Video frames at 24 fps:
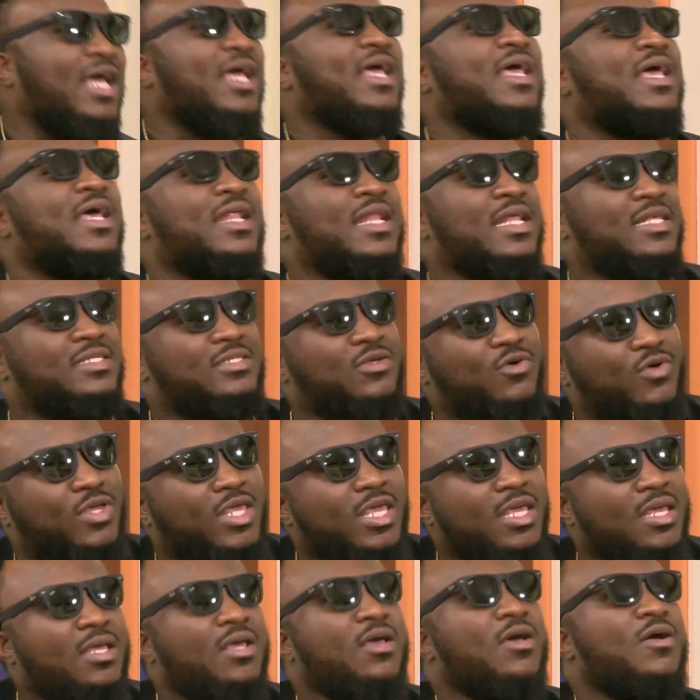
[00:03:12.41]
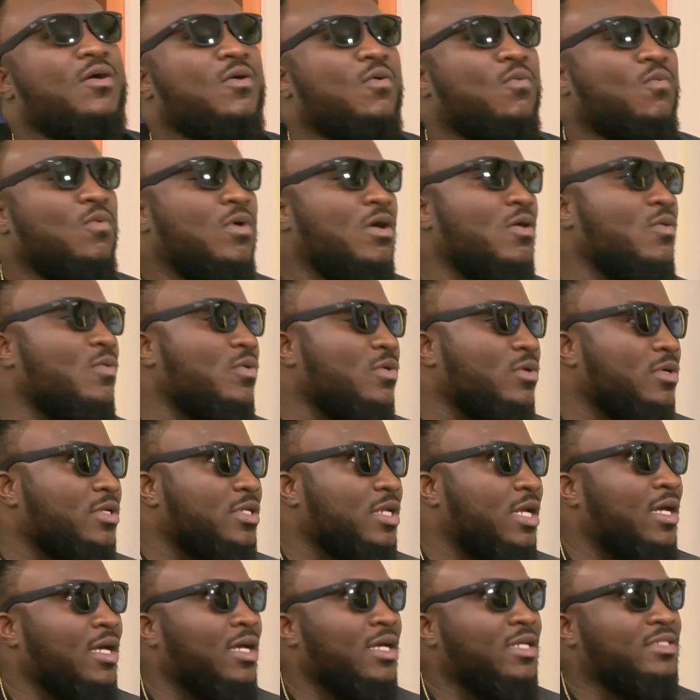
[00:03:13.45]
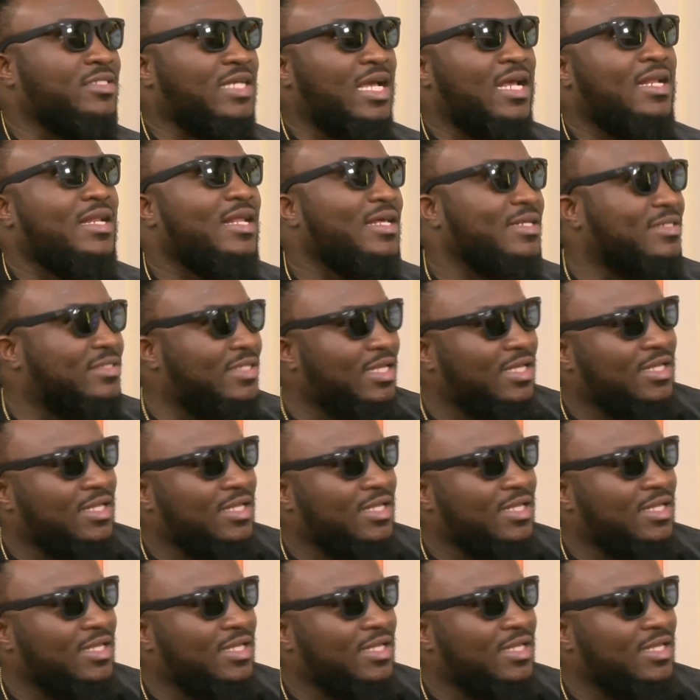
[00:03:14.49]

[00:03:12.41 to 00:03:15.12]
And I said, okay, what would China say?